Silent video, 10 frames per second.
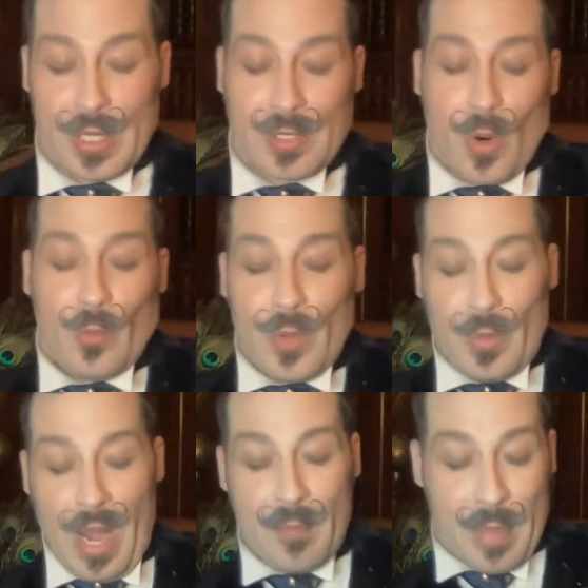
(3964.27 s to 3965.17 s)
It's only
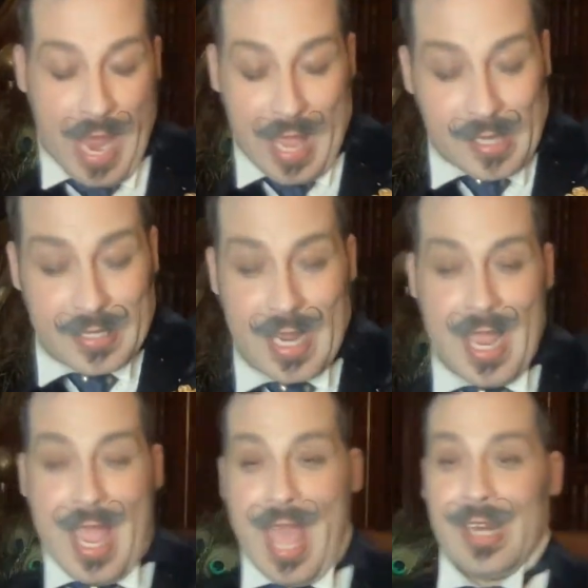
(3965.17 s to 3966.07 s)
when I'm banned,
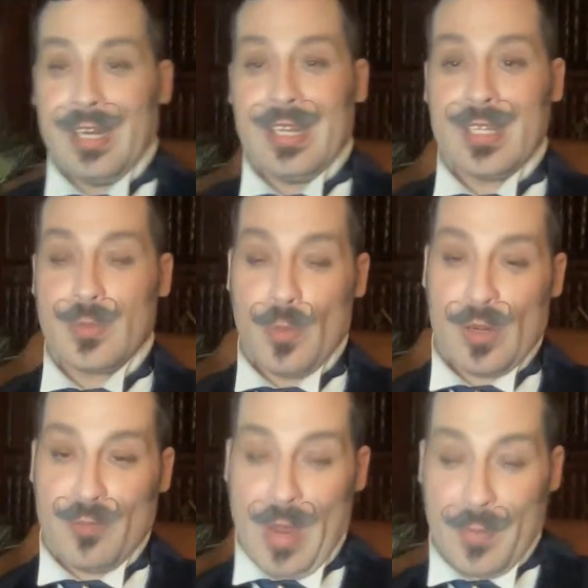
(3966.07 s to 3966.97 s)
and it is one
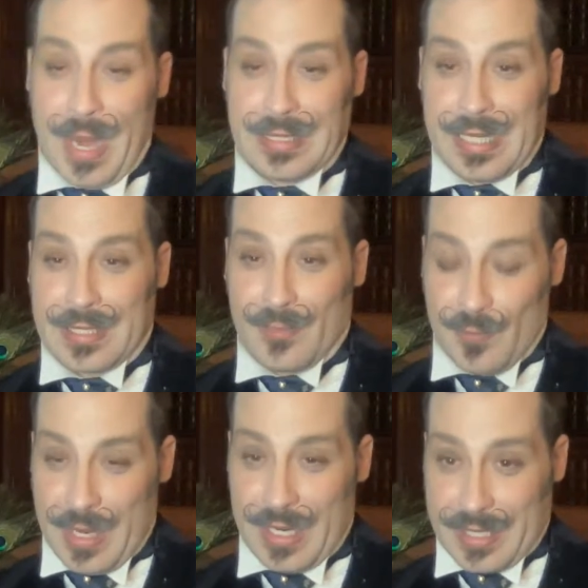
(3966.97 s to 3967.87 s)
of my paintings of
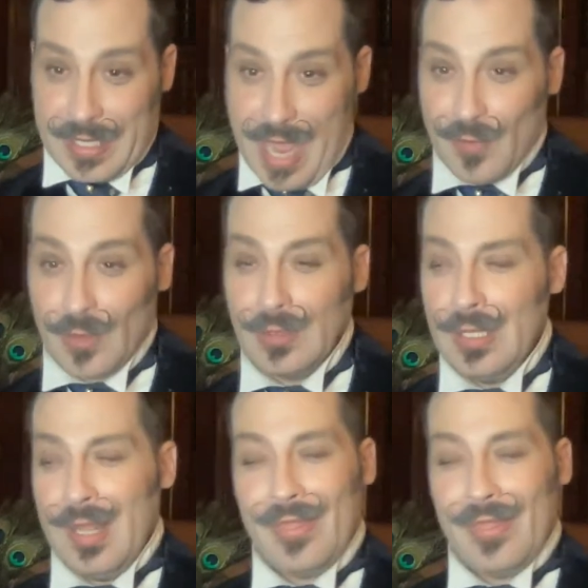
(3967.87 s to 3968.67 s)
me as the devil.